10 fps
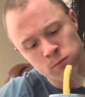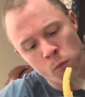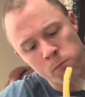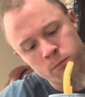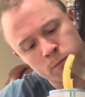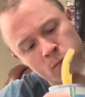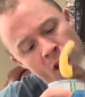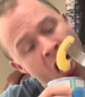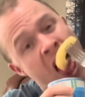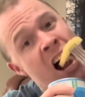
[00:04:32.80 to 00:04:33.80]
heavier,
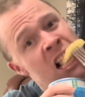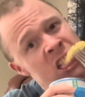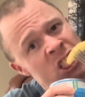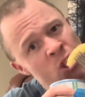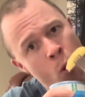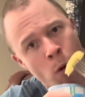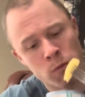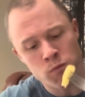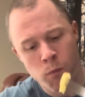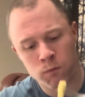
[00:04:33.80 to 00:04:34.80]
and I'm
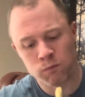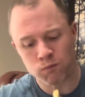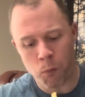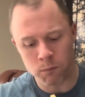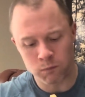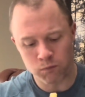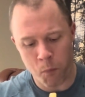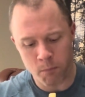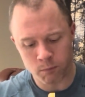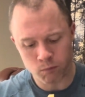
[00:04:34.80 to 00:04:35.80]
maintaining
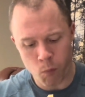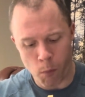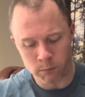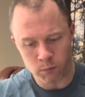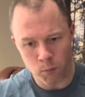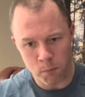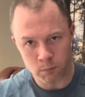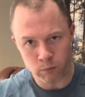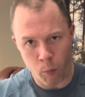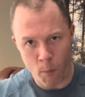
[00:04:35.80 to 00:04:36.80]
this weight
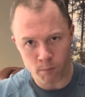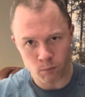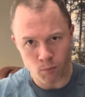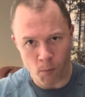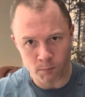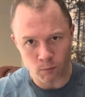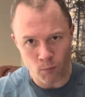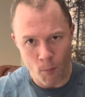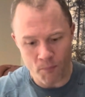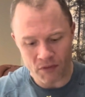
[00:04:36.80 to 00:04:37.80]
at like
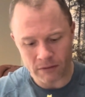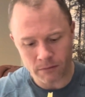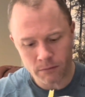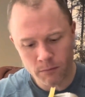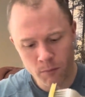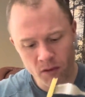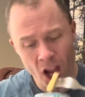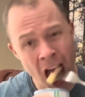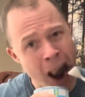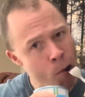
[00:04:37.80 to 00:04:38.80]

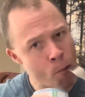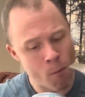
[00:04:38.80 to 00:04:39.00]
3,800,